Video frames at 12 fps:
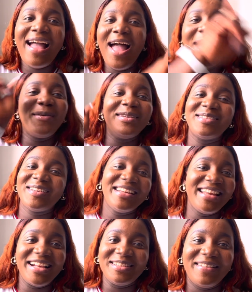I was on the
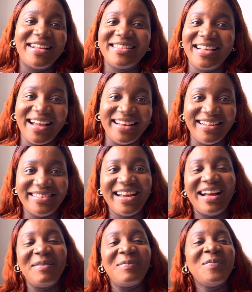next flight to Canada.